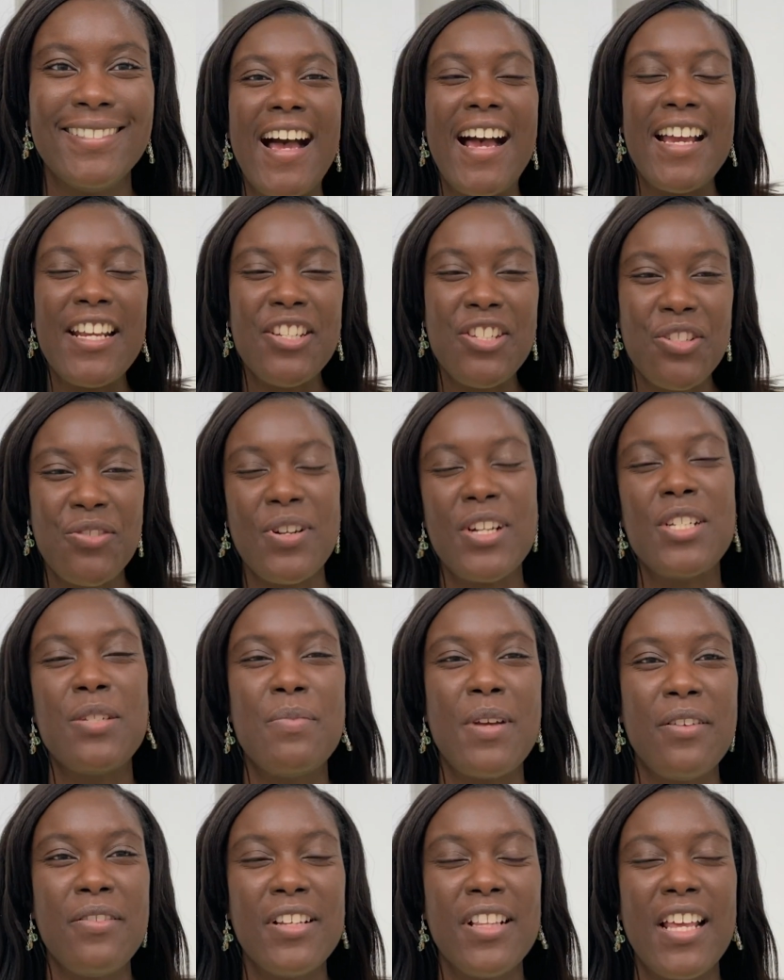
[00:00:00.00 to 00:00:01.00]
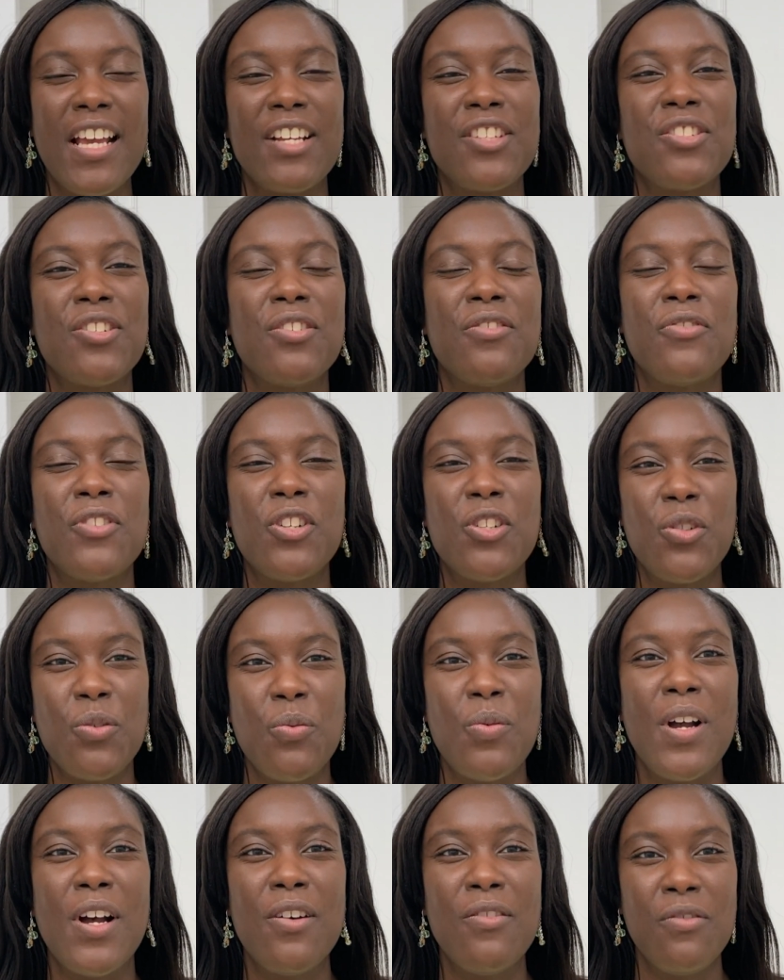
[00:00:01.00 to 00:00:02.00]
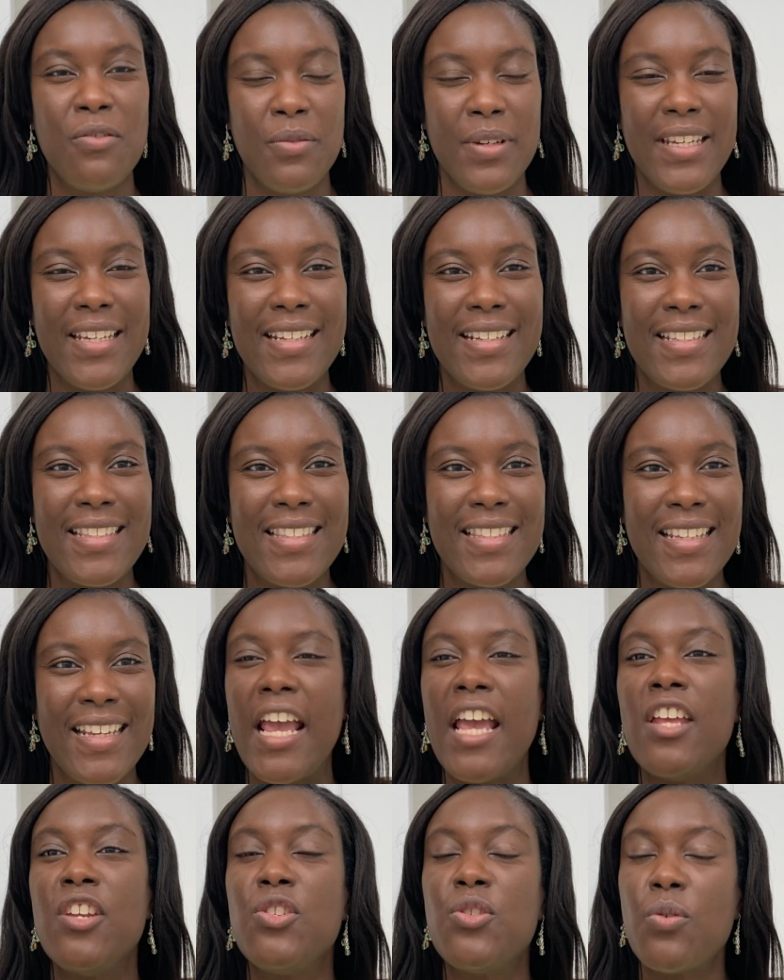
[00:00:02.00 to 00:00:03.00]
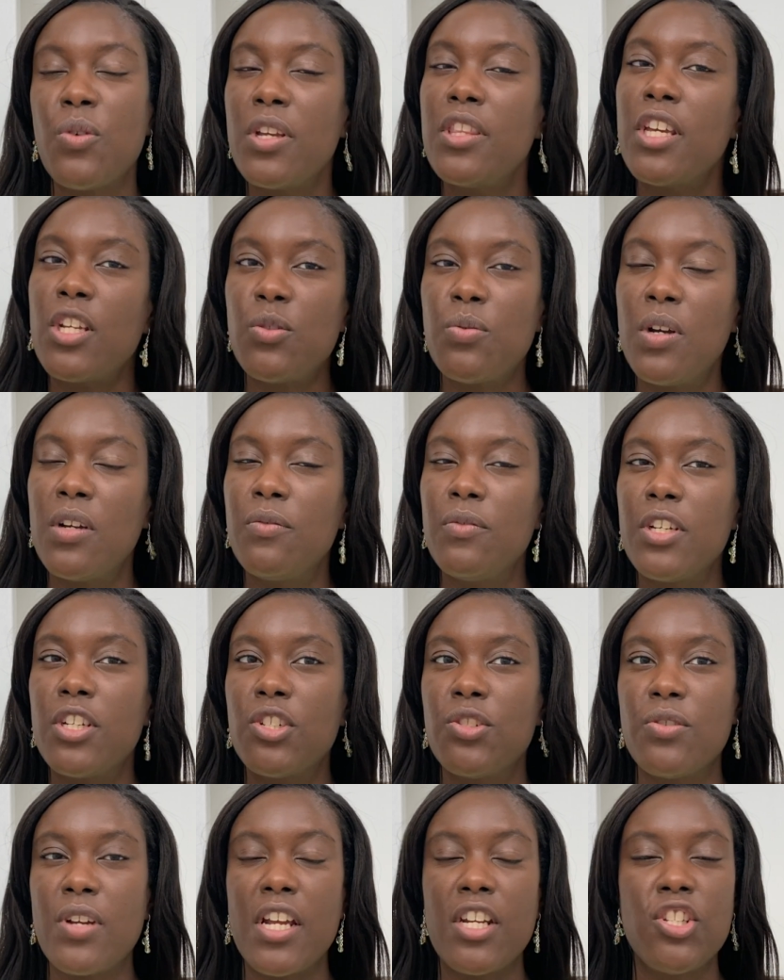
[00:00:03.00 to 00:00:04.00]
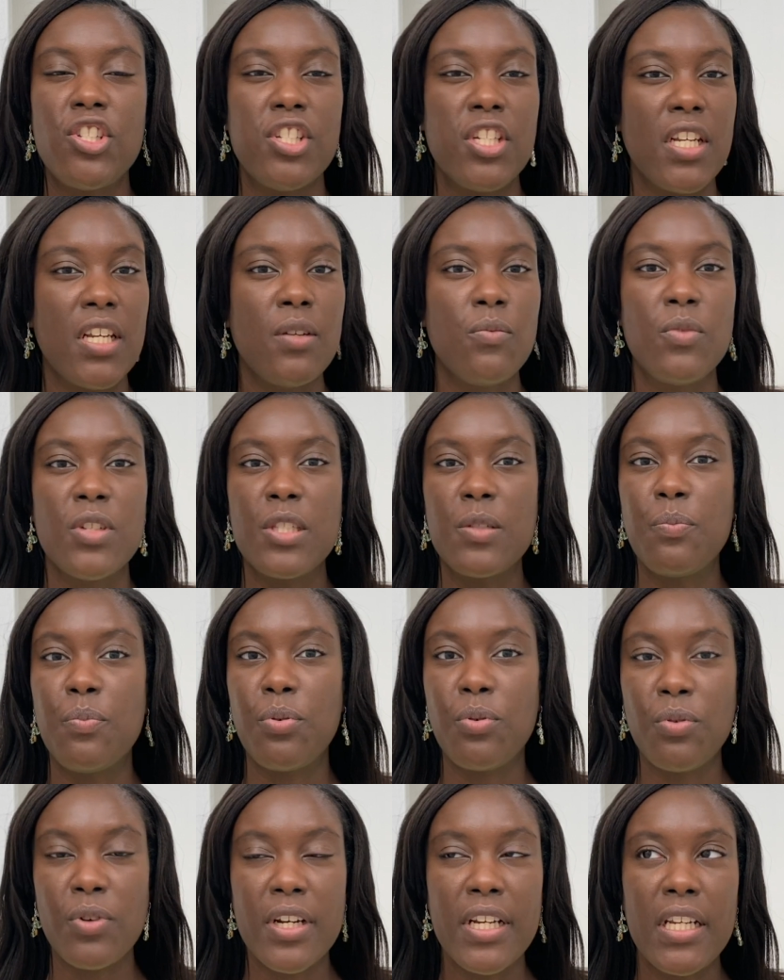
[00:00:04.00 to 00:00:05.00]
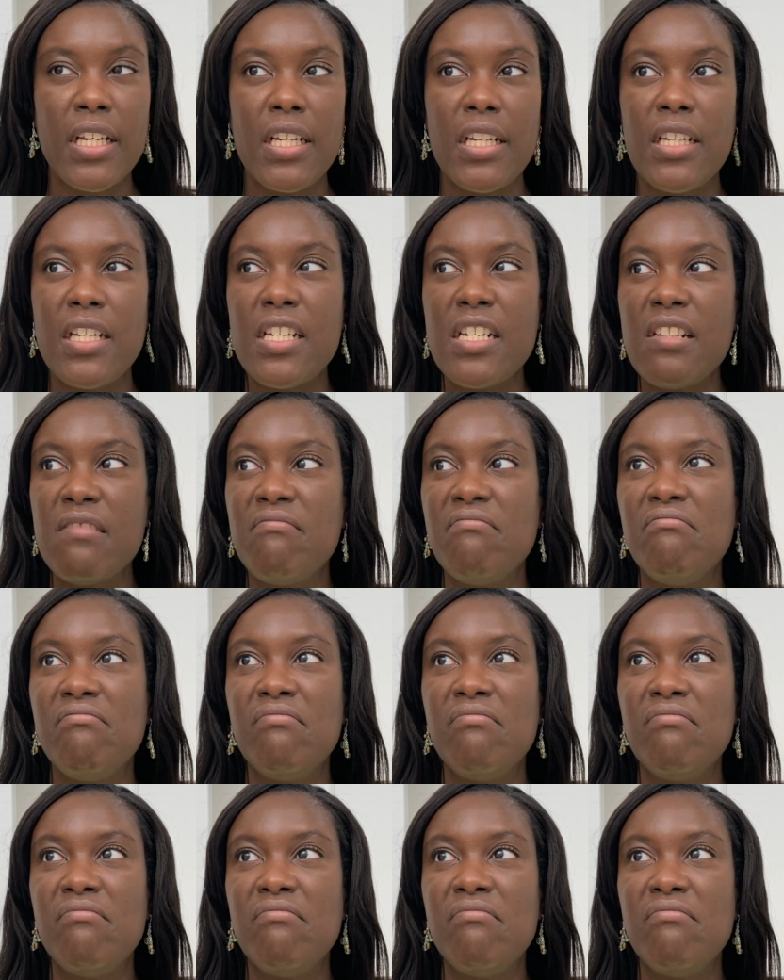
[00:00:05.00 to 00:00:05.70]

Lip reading: I stretched my relaxer for 12 weeks, and during that 12-week stretch, it was pretty